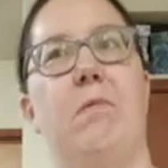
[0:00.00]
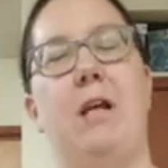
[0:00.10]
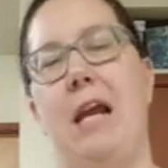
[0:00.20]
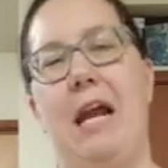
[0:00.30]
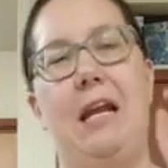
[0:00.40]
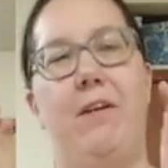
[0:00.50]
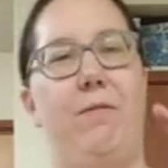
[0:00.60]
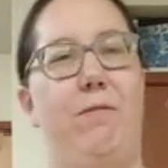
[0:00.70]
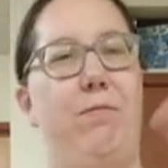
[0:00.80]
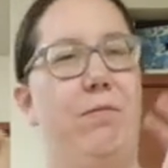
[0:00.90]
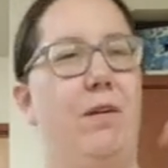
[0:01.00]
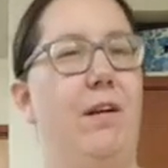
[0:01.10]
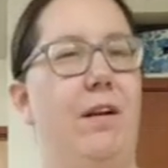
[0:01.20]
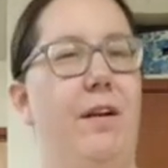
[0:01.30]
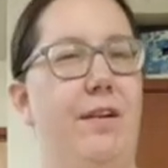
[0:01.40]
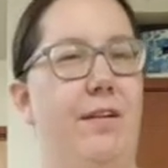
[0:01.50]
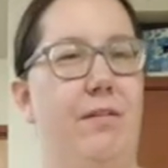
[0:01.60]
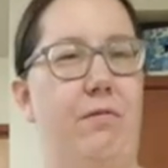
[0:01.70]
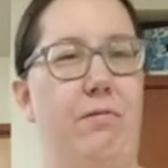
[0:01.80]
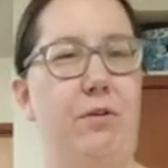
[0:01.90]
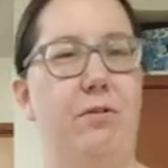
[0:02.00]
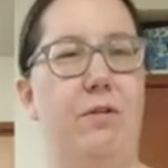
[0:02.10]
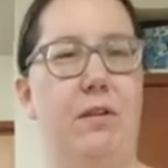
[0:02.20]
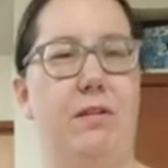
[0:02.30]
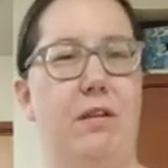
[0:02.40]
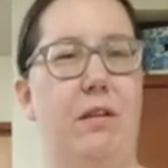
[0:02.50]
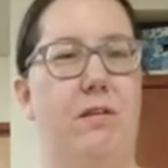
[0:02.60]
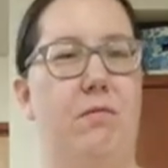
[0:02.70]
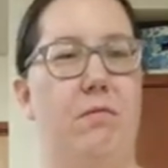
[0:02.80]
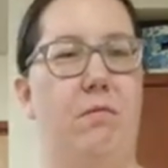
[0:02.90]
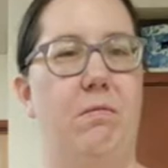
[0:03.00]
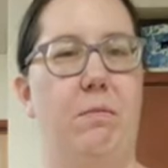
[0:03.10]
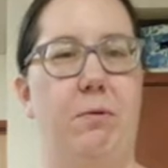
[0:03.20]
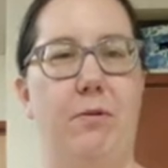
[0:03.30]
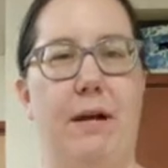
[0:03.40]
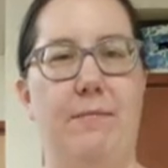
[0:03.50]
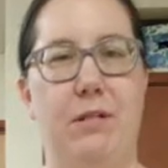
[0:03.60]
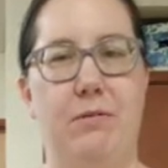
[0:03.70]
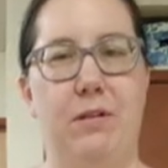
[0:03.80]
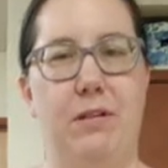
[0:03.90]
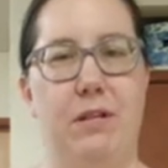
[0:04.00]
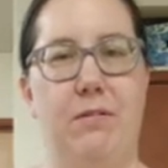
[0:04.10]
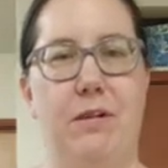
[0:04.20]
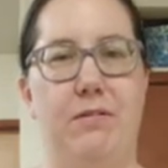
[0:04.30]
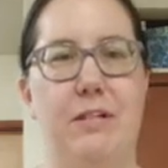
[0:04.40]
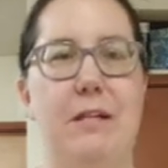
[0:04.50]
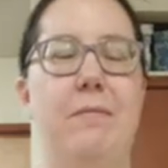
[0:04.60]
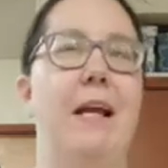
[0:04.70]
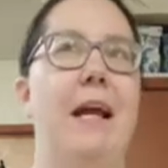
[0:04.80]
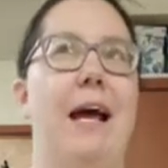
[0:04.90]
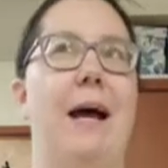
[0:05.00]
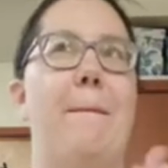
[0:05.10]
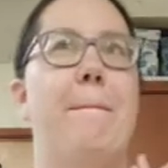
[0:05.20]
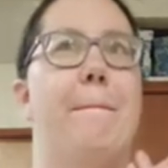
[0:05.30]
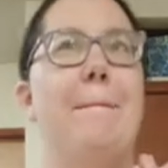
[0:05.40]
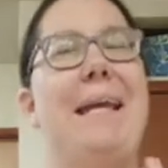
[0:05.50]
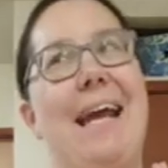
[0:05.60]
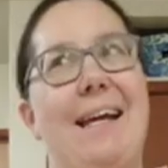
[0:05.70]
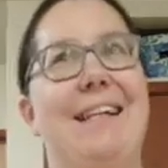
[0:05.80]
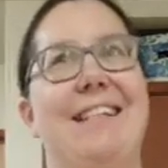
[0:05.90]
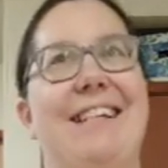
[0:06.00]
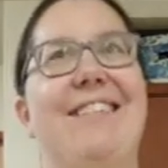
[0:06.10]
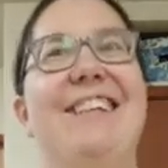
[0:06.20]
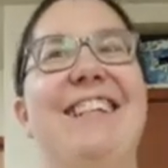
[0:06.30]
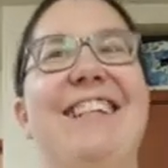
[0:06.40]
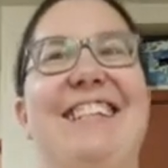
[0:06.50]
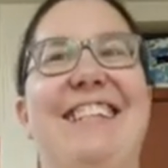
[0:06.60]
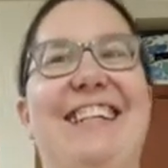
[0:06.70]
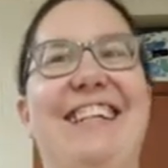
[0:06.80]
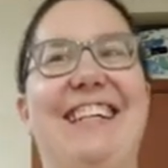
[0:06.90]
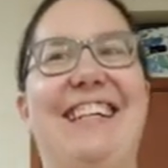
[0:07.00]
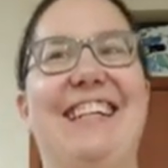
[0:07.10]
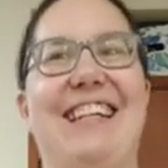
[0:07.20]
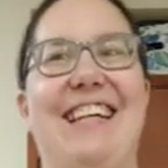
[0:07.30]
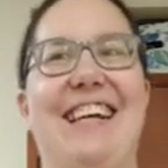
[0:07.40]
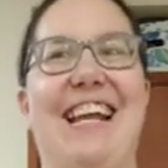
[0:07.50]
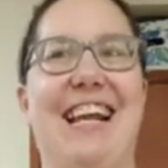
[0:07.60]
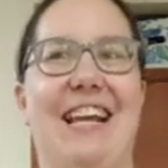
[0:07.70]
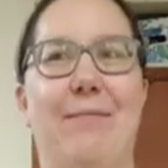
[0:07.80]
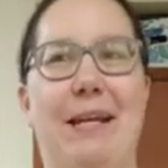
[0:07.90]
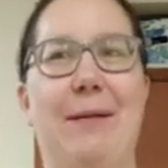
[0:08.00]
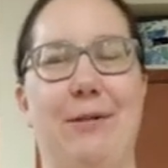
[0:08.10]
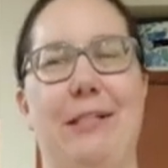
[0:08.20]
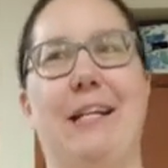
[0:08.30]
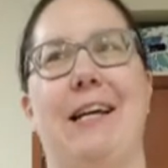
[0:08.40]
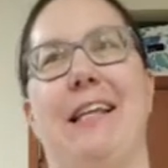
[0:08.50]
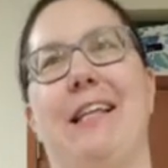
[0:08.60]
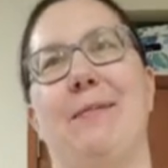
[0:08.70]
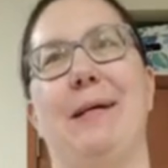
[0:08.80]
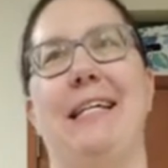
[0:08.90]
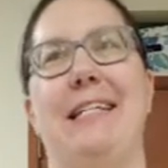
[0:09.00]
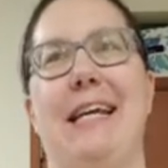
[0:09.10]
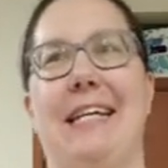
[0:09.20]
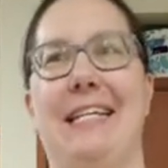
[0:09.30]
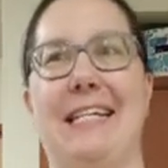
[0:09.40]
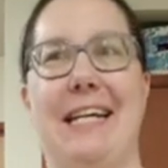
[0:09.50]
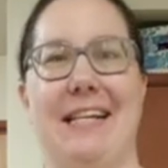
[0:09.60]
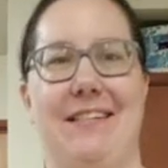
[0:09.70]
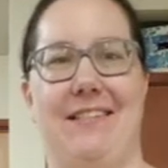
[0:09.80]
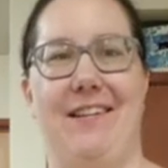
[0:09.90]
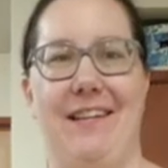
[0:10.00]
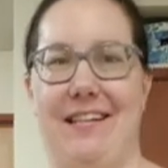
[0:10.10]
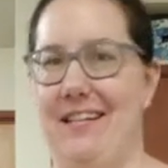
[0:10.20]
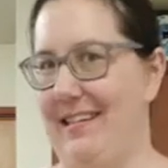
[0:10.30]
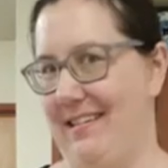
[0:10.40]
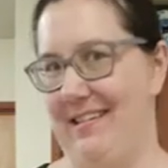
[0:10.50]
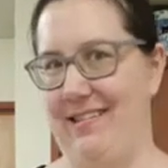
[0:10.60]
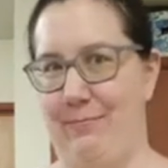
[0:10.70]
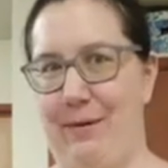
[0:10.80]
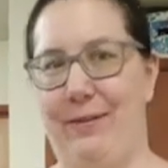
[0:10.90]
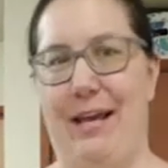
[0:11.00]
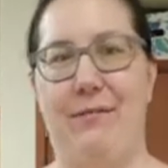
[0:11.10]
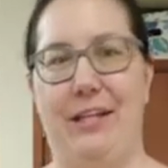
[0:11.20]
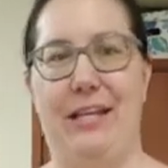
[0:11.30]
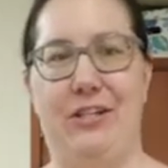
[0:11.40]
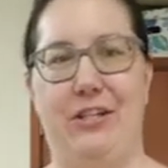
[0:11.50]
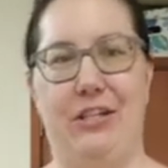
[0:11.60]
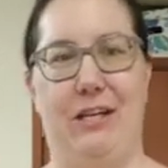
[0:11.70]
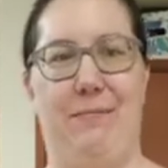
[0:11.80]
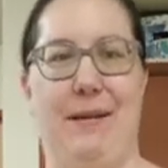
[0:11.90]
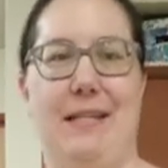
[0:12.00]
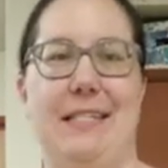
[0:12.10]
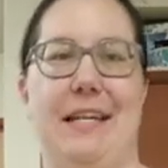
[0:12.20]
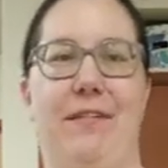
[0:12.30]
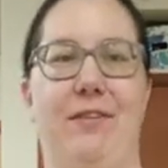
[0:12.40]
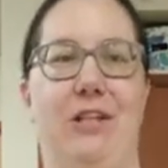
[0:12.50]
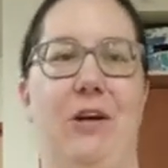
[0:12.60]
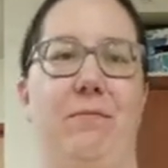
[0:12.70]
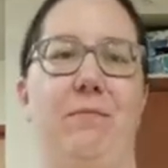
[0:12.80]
kind of through the program, so it's a little interesting. But yeah, so she and I have been able to talk a little bit and get started to build that relationship and stuff. So